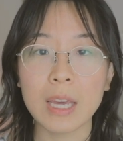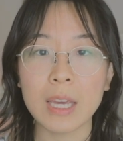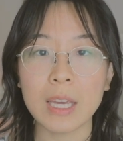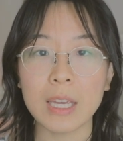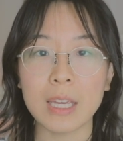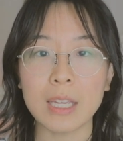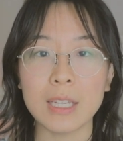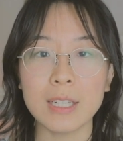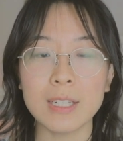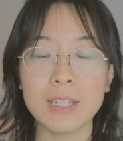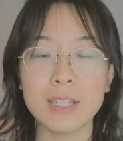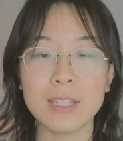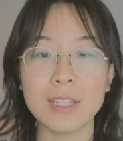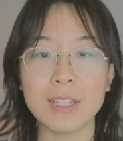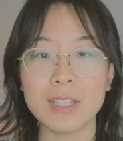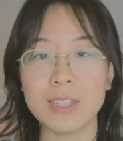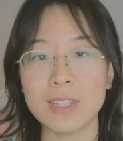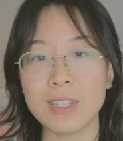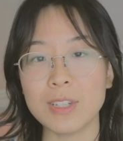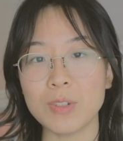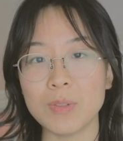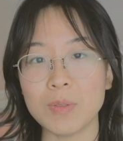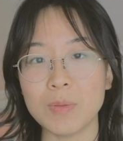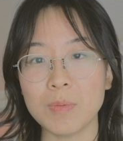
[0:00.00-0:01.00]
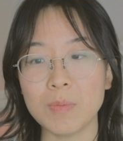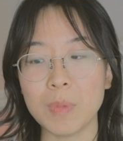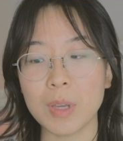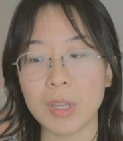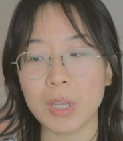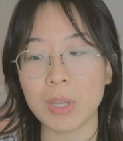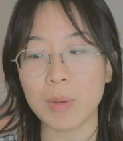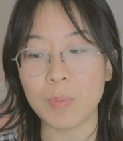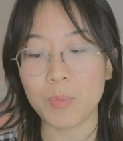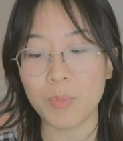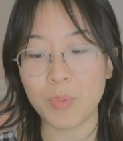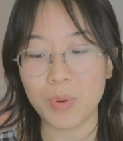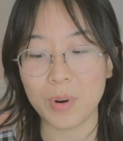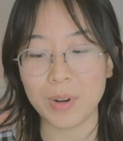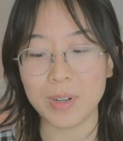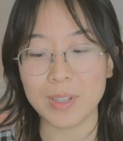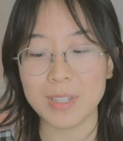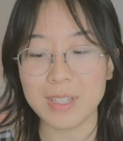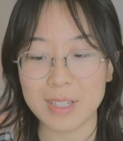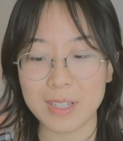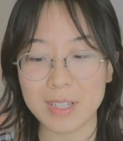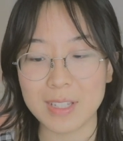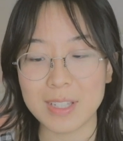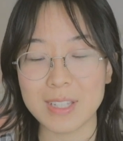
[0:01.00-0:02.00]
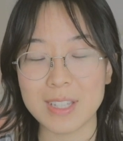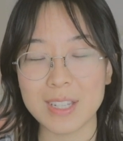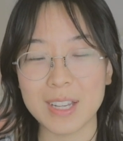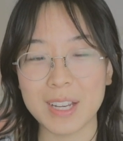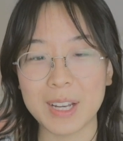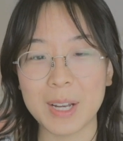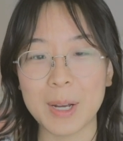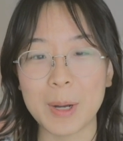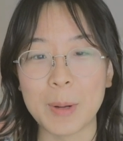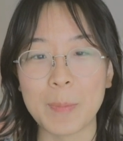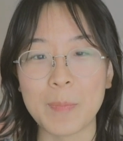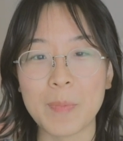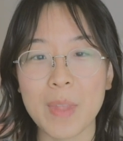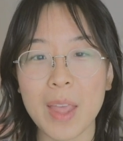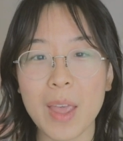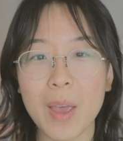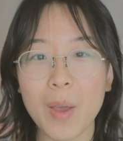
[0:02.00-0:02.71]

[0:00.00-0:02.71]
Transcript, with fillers: in the decision-making process um,